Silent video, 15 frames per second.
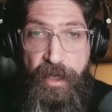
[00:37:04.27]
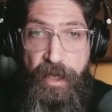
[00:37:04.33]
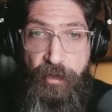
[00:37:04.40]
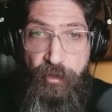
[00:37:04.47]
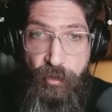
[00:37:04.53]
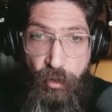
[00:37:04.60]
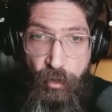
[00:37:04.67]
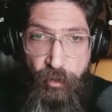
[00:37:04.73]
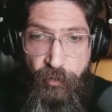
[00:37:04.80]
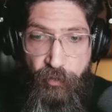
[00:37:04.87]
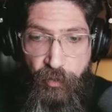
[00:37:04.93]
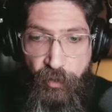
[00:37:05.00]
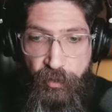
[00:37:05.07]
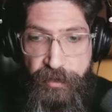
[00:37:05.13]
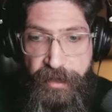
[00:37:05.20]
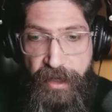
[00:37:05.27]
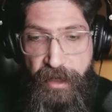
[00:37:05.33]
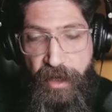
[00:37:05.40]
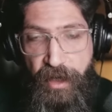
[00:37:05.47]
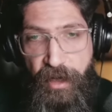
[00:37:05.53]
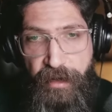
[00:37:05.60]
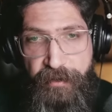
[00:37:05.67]
And also, there
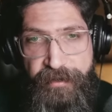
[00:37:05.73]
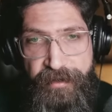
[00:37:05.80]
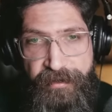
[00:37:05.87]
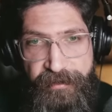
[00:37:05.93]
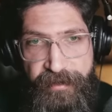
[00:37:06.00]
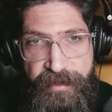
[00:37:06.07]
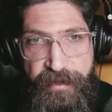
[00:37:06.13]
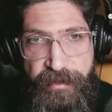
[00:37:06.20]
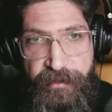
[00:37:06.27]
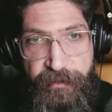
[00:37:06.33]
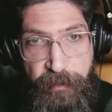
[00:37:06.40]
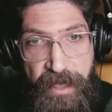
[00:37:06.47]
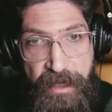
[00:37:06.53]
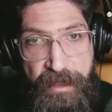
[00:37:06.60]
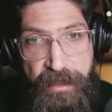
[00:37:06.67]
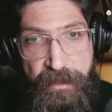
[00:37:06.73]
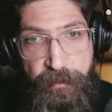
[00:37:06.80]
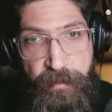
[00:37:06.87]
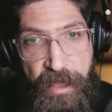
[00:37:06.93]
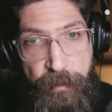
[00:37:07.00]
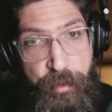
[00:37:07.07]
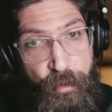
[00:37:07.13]
are decisions made
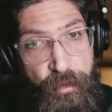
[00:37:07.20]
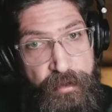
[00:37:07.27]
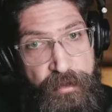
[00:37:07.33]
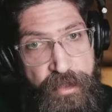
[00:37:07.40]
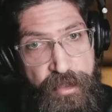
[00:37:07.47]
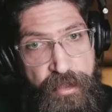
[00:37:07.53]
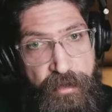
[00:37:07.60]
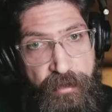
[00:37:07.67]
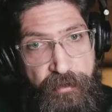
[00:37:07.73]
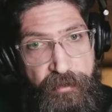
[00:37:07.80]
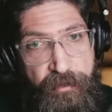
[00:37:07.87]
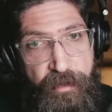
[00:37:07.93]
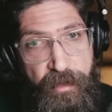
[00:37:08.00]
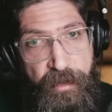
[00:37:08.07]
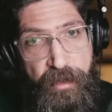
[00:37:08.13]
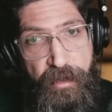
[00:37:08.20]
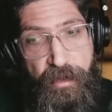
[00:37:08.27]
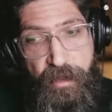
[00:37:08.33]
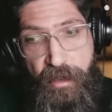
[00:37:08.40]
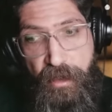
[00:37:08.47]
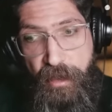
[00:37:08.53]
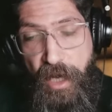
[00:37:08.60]
by politicians
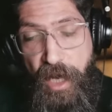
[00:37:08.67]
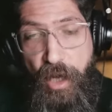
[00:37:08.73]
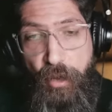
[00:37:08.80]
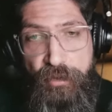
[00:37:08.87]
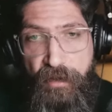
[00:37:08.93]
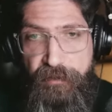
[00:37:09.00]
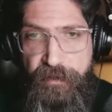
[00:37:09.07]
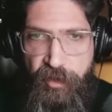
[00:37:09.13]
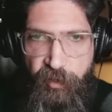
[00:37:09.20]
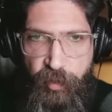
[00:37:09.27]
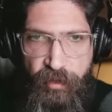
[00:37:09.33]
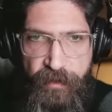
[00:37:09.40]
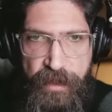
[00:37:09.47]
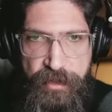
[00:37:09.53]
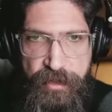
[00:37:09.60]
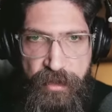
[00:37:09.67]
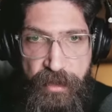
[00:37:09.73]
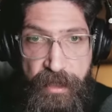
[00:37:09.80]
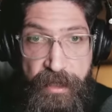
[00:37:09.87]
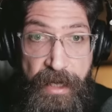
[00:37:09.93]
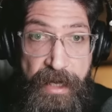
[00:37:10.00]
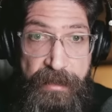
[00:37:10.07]
out of desperation.
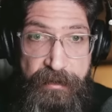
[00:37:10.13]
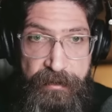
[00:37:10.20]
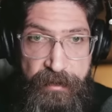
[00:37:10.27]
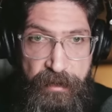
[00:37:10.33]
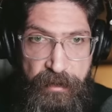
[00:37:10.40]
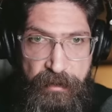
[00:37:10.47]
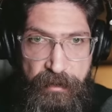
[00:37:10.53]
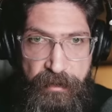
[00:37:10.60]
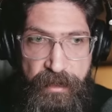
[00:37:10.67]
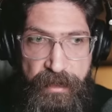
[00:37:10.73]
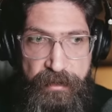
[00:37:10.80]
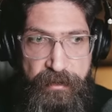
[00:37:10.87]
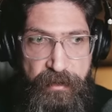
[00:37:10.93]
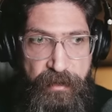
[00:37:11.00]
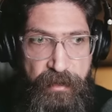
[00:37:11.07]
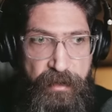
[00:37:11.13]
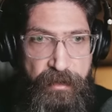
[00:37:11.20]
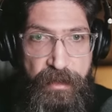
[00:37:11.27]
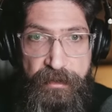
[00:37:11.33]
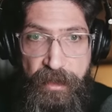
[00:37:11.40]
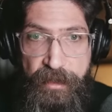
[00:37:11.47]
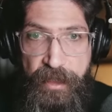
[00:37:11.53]
And I think that
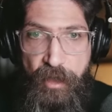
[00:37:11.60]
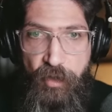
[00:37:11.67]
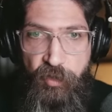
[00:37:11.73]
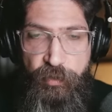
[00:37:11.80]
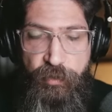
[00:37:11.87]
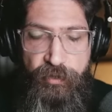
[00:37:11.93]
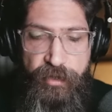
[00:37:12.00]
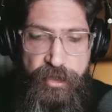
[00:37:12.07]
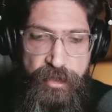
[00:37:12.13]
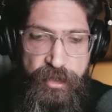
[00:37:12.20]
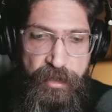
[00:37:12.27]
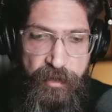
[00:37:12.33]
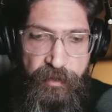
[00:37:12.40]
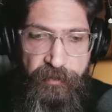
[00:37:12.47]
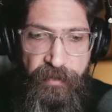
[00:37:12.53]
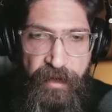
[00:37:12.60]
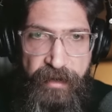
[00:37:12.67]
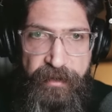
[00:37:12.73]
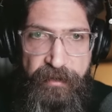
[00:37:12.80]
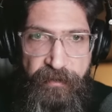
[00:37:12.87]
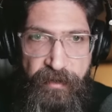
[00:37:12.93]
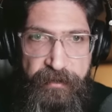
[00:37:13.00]
Netanyahu's position is
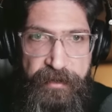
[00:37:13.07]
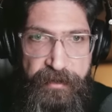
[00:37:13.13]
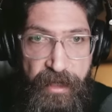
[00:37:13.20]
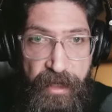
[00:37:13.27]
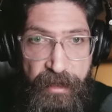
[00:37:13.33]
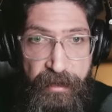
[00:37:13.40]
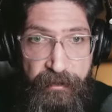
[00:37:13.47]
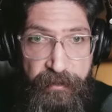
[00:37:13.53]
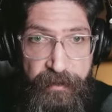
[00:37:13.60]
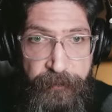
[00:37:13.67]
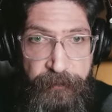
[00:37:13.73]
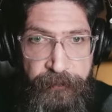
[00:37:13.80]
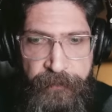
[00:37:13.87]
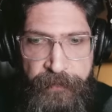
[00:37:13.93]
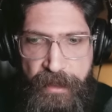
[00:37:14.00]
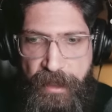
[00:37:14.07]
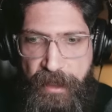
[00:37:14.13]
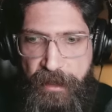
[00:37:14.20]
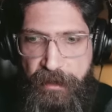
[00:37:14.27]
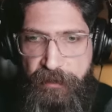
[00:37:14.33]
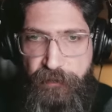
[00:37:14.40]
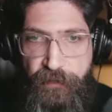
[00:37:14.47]
very, very dire.
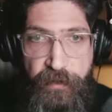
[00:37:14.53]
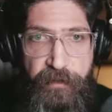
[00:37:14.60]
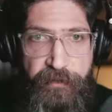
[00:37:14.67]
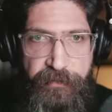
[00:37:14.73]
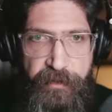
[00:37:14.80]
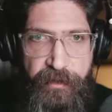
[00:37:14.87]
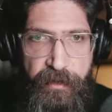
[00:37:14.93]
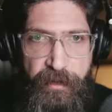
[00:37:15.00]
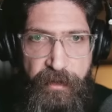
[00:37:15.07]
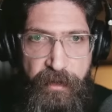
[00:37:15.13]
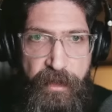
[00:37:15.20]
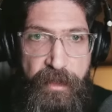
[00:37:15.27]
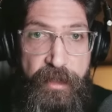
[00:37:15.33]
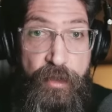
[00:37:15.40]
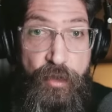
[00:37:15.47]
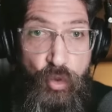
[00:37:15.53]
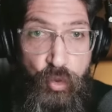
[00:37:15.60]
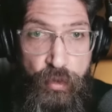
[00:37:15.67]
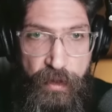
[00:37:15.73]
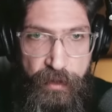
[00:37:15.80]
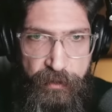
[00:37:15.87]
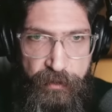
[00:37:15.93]
And first, he
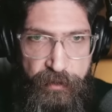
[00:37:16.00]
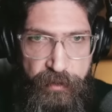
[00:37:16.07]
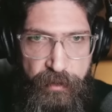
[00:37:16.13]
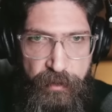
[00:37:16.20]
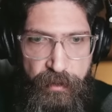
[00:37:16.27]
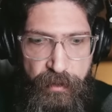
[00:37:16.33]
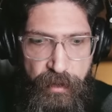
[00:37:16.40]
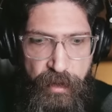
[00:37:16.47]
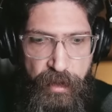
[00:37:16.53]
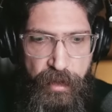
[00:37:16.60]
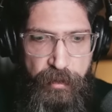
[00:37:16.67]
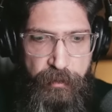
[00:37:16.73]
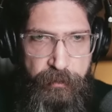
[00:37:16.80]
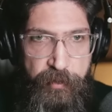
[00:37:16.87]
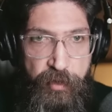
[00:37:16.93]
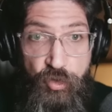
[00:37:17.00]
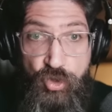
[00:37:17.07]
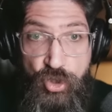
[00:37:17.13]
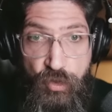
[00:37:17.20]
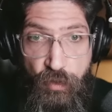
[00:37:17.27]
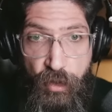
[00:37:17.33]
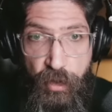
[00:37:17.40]
couldn't
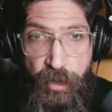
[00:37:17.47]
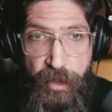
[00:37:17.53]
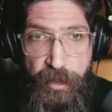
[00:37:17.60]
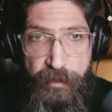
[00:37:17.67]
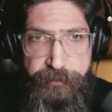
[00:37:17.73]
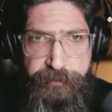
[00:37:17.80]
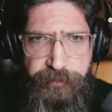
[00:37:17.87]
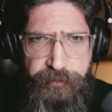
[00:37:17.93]
destroy